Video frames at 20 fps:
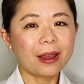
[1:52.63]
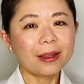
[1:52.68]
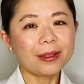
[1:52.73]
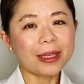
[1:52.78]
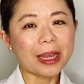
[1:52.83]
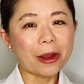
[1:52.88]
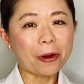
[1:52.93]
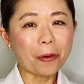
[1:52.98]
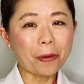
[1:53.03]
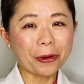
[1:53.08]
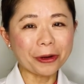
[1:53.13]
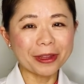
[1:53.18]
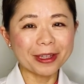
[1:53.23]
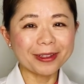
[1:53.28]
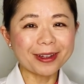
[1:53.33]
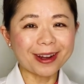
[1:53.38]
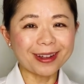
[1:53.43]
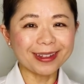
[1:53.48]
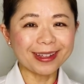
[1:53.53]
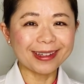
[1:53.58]
Now,
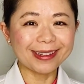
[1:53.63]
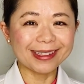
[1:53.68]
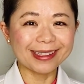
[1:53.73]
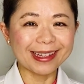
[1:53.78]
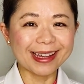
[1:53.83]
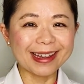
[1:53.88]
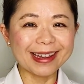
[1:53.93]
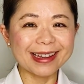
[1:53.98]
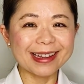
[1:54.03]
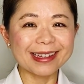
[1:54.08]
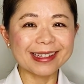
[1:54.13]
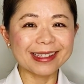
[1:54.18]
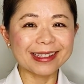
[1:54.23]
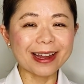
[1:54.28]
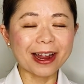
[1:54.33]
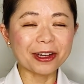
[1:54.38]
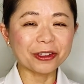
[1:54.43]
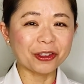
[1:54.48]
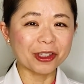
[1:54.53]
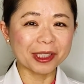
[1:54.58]
orthodontics is
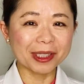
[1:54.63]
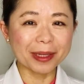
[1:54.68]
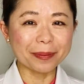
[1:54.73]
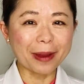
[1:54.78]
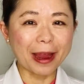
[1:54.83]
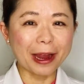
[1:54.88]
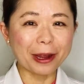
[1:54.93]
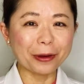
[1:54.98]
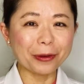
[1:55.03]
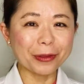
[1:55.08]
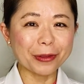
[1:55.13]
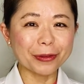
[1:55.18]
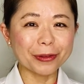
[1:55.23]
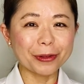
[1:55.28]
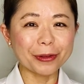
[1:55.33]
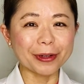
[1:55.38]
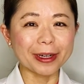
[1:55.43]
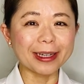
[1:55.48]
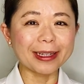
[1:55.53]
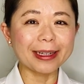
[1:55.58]
not just about
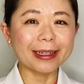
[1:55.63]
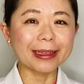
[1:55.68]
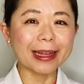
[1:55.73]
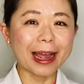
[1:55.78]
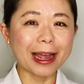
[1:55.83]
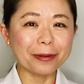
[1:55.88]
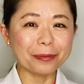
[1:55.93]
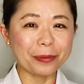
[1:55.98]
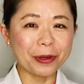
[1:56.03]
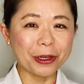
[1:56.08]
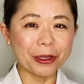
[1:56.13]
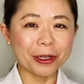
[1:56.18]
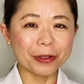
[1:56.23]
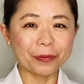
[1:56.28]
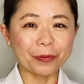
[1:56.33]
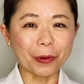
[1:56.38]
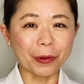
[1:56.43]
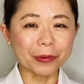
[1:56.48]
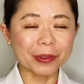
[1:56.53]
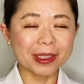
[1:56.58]
creating that
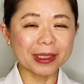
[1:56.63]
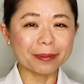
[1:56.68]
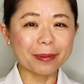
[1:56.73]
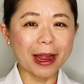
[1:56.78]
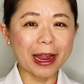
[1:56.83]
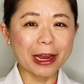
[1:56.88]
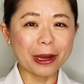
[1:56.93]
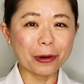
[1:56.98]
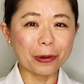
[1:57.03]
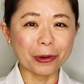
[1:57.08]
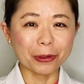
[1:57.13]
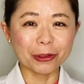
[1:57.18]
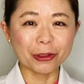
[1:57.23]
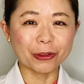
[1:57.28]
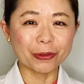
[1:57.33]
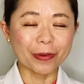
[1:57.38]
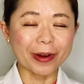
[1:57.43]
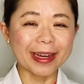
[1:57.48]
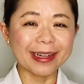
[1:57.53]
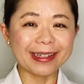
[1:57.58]
beautiful smile or
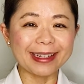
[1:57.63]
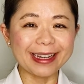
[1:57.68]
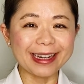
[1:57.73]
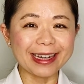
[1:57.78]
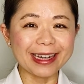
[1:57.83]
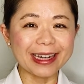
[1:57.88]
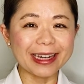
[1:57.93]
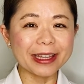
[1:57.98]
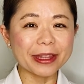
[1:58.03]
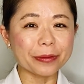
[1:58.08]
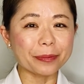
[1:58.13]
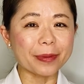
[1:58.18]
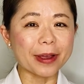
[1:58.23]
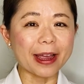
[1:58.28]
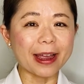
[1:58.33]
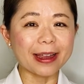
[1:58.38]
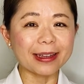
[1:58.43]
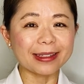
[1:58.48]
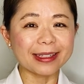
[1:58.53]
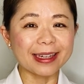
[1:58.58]
straight teeth,
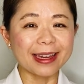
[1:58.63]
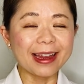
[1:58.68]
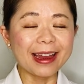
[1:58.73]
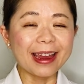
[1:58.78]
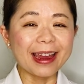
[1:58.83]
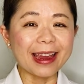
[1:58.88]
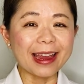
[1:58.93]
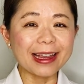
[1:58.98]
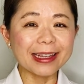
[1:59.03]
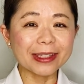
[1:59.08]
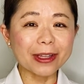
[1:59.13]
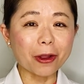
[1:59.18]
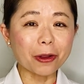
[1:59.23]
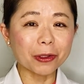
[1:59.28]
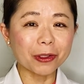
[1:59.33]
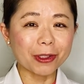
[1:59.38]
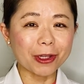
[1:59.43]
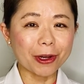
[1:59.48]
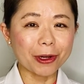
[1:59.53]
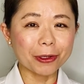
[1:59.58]
but it's
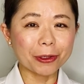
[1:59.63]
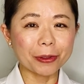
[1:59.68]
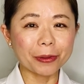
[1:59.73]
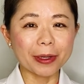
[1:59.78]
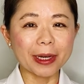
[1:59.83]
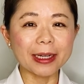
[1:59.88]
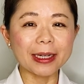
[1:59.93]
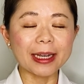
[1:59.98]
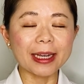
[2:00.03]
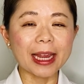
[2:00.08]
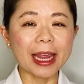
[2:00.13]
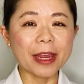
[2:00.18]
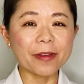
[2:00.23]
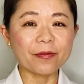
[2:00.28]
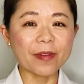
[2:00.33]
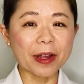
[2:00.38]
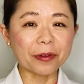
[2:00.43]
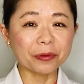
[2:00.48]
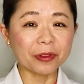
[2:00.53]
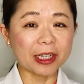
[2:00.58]
also creating a
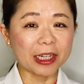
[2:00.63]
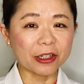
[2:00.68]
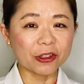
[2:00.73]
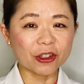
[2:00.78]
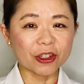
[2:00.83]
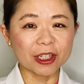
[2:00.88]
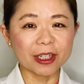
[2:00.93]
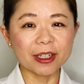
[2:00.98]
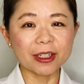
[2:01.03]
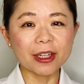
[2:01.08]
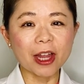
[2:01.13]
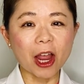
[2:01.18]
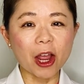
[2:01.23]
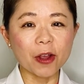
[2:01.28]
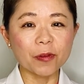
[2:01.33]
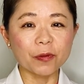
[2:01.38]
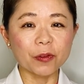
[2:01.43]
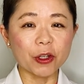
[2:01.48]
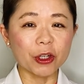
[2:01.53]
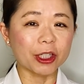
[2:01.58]
foundation
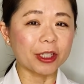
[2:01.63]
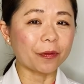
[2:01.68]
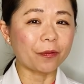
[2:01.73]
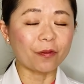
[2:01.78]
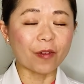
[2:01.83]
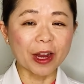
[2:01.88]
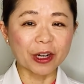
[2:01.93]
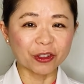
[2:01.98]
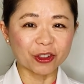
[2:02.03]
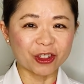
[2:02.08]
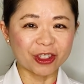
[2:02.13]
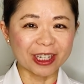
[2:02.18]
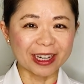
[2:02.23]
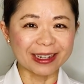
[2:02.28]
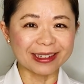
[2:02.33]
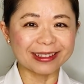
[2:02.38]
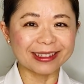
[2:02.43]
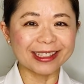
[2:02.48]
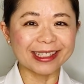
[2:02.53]
of good function.